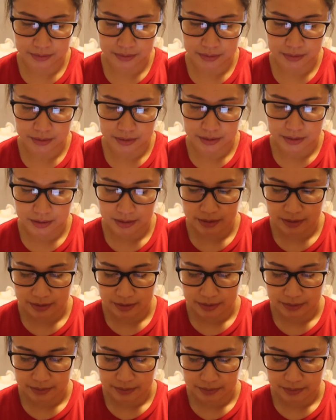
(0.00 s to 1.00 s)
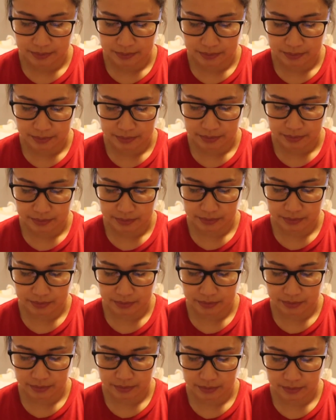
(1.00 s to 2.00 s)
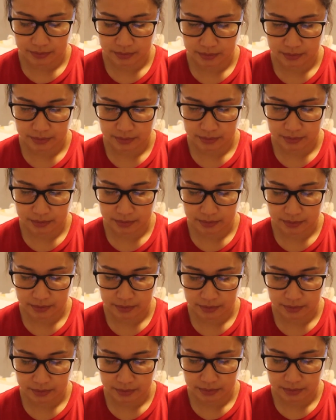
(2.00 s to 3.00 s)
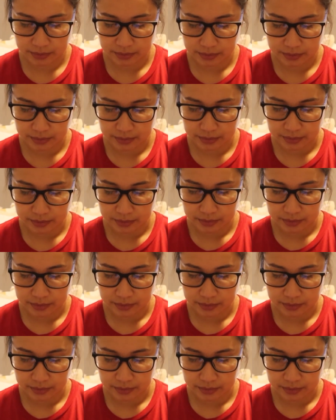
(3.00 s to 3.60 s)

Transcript: [no speech]